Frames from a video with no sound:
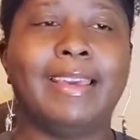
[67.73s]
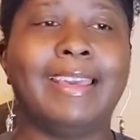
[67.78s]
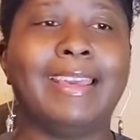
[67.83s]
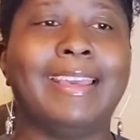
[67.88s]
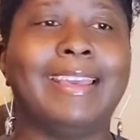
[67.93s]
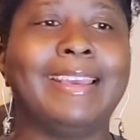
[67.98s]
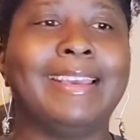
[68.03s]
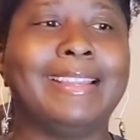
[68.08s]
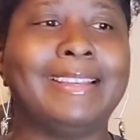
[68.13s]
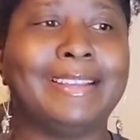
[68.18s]

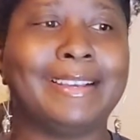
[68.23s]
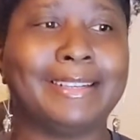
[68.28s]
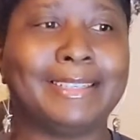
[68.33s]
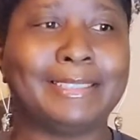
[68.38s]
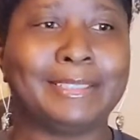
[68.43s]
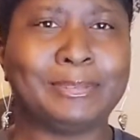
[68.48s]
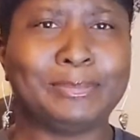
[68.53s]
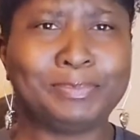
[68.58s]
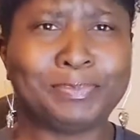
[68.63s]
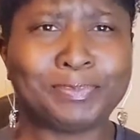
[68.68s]

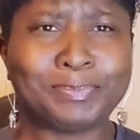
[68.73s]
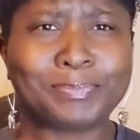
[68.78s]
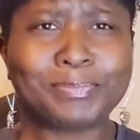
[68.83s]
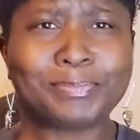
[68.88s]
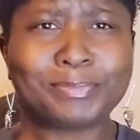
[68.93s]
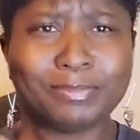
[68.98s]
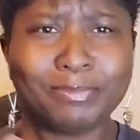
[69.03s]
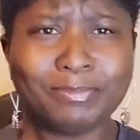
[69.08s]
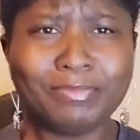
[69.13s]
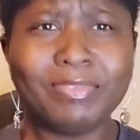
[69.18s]
And
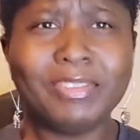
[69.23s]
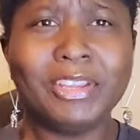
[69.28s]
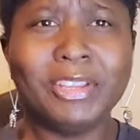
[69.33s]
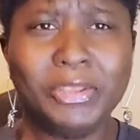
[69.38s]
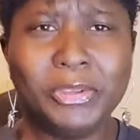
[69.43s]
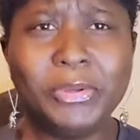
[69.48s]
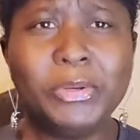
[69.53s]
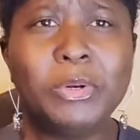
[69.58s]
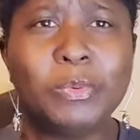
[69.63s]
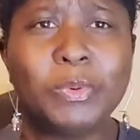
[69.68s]

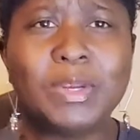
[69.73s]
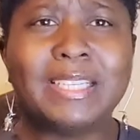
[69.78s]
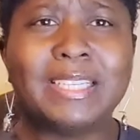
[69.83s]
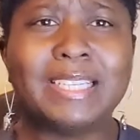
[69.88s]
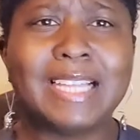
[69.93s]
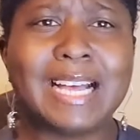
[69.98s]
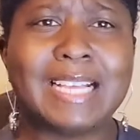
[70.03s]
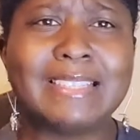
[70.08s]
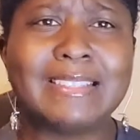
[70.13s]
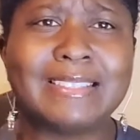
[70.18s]
you'll
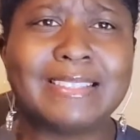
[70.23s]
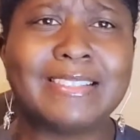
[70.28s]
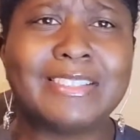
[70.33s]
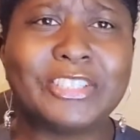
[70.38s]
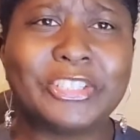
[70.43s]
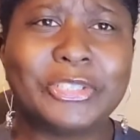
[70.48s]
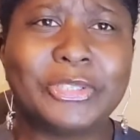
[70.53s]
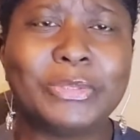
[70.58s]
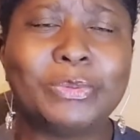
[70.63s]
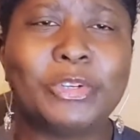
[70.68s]
realize this
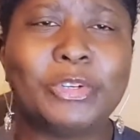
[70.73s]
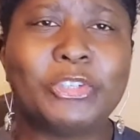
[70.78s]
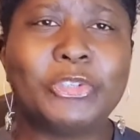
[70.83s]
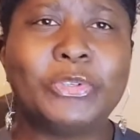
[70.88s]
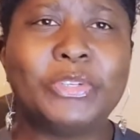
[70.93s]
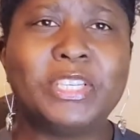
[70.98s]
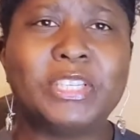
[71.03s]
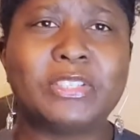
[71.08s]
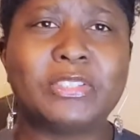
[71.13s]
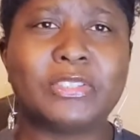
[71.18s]
too once
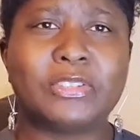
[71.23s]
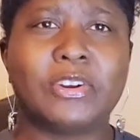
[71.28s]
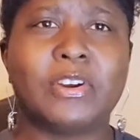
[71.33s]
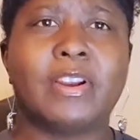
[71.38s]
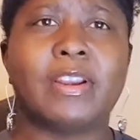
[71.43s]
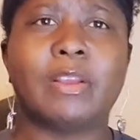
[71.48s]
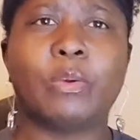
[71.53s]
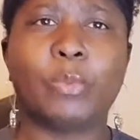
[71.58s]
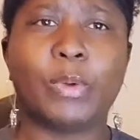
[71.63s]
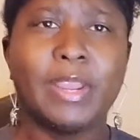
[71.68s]
you get
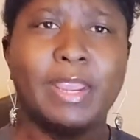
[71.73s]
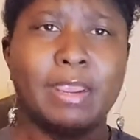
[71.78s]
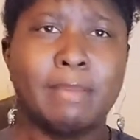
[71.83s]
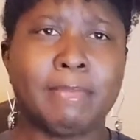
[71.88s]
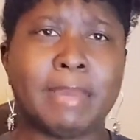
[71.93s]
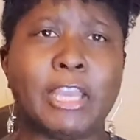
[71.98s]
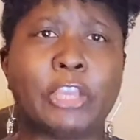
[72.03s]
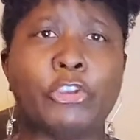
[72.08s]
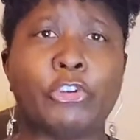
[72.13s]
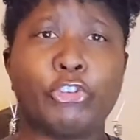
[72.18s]
started wearing
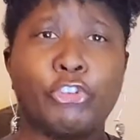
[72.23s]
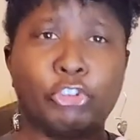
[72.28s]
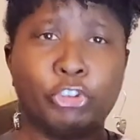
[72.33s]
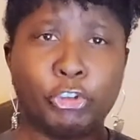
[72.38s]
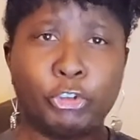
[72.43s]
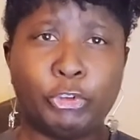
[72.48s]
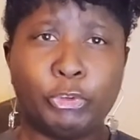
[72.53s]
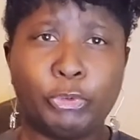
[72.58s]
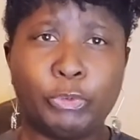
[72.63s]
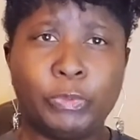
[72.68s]
back your
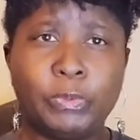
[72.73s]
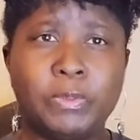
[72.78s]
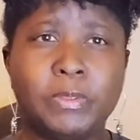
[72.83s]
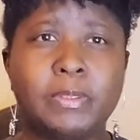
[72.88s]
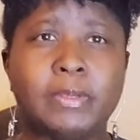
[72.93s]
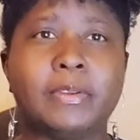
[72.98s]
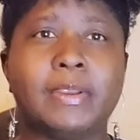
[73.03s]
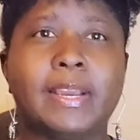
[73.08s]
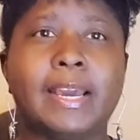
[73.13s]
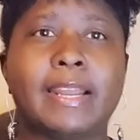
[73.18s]
shoes. You
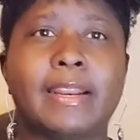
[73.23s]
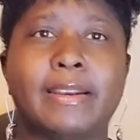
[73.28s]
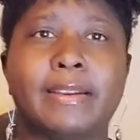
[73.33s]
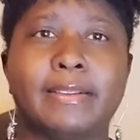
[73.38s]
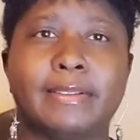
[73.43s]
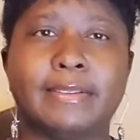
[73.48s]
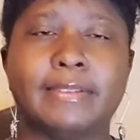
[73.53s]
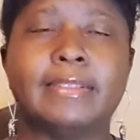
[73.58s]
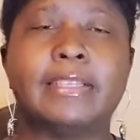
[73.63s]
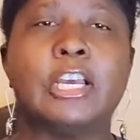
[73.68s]
know, you're out of
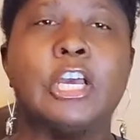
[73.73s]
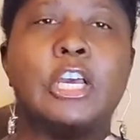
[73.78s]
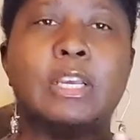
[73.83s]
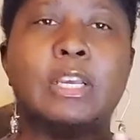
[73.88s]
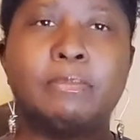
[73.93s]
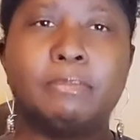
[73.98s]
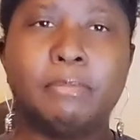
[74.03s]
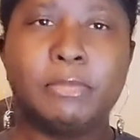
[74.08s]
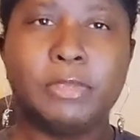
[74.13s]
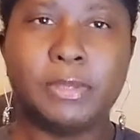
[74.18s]
the,
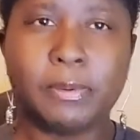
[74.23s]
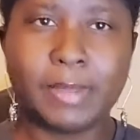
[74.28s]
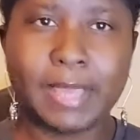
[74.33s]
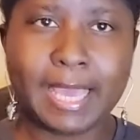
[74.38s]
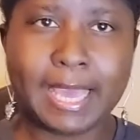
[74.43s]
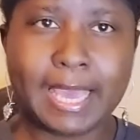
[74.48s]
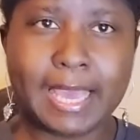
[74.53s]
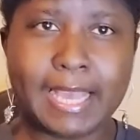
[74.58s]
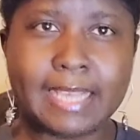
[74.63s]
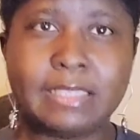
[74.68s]
you know,
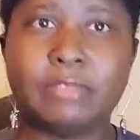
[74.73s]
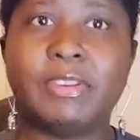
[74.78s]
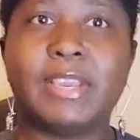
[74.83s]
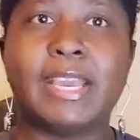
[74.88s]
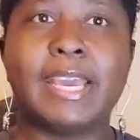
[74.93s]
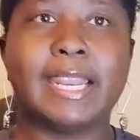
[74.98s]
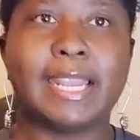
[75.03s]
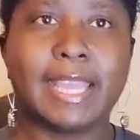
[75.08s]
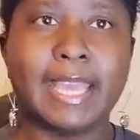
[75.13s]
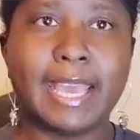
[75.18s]
cast, if you
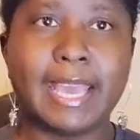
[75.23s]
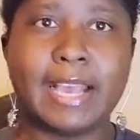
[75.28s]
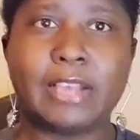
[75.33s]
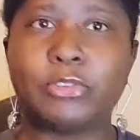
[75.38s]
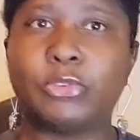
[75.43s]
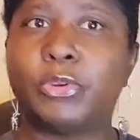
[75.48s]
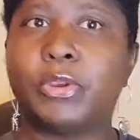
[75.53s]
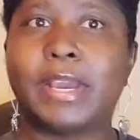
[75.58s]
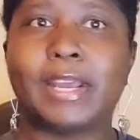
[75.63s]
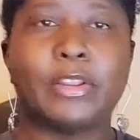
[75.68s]
had a cast
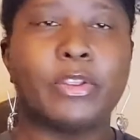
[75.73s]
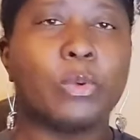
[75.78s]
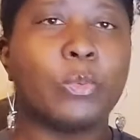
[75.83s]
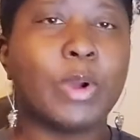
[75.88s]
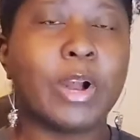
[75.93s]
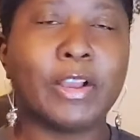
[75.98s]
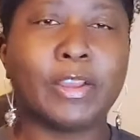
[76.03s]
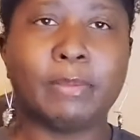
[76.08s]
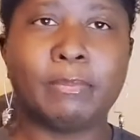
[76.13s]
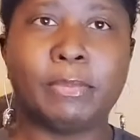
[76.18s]
or you're out of your
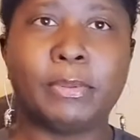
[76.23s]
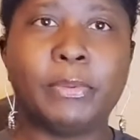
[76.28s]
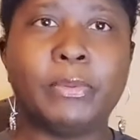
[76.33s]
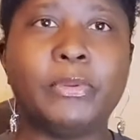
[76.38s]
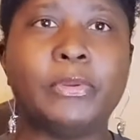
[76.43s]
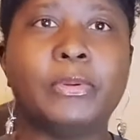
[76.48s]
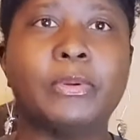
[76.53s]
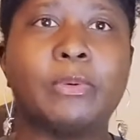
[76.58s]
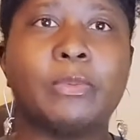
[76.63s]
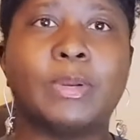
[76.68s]
walking
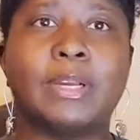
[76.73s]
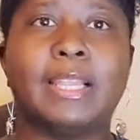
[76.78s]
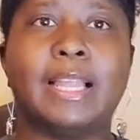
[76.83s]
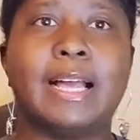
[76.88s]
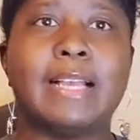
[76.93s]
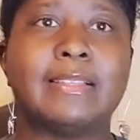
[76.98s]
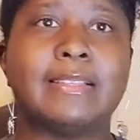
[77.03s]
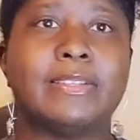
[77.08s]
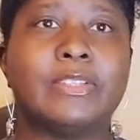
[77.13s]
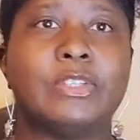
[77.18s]
boot, you'll
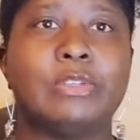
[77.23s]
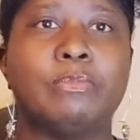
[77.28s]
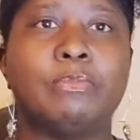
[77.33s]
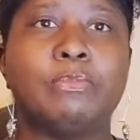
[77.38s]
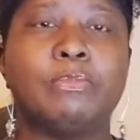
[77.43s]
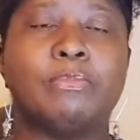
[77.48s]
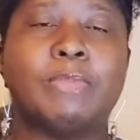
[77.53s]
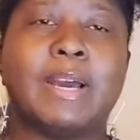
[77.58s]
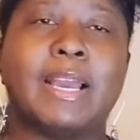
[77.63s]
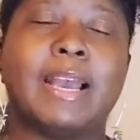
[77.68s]
realize that you
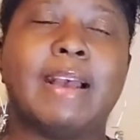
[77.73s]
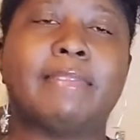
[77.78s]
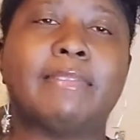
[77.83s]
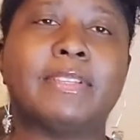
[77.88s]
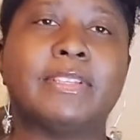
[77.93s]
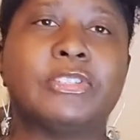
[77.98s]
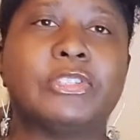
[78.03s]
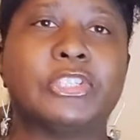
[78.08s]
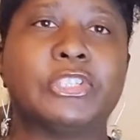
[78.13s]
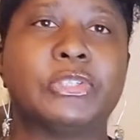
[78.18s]
might have
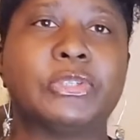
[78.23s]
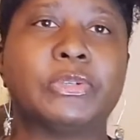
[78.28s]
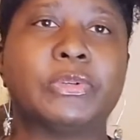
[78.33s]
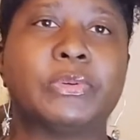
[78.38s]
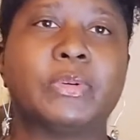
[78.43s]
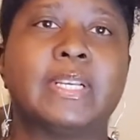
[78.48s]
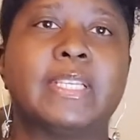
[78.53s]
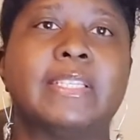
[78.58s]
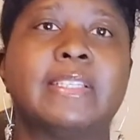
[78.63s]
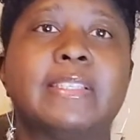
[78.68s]
to adjust your
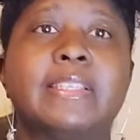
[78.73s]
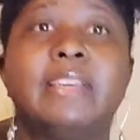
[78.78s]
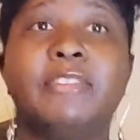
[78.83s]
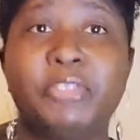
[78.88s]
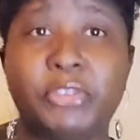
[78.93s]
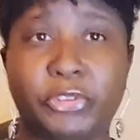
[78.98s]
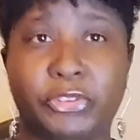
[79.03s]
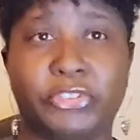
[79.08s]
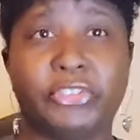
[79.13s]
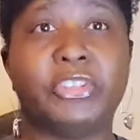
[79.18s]
crutches if
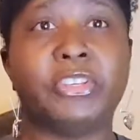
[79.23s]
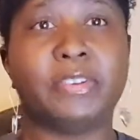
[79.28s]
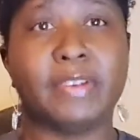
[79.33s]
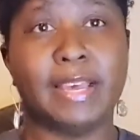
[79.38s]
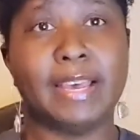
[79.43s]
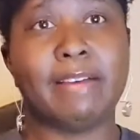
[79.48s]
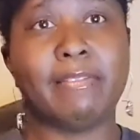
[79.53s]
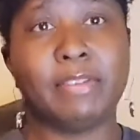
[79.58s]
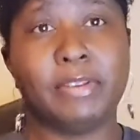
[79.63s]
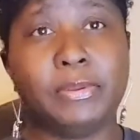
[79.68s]
you're still
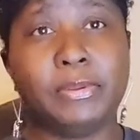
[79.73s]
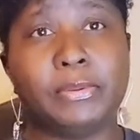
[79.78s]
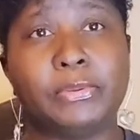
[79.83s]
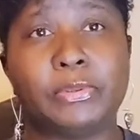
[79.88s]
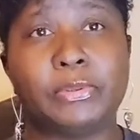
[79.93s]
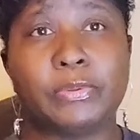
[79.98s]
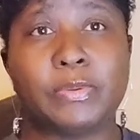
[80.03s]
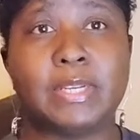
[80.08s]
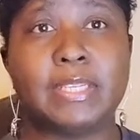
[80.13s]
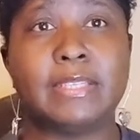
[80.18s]
having to use
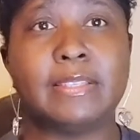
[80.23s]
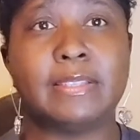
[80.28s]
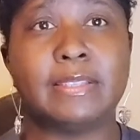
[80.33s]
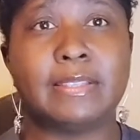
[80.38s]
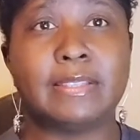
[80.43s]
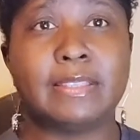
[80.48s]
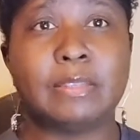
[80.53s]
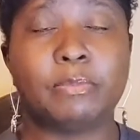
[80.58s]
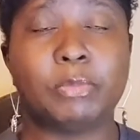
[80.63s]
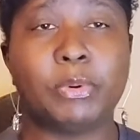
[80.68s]
your crutches
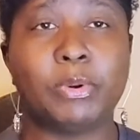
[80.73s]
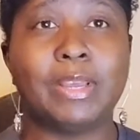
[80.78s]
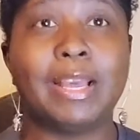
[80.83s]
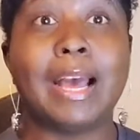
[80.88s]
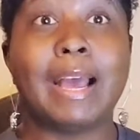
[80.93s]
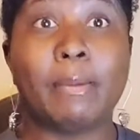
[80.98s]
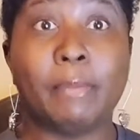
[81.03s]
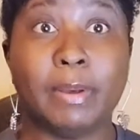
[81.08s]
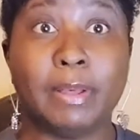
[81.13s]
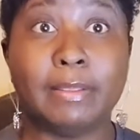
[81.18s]
at this point.
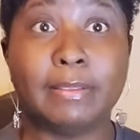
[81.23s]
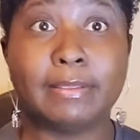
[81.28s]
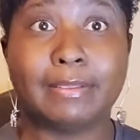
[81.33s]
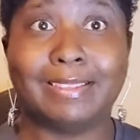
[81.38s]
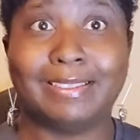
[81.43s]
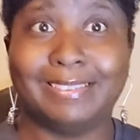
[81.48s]
I was.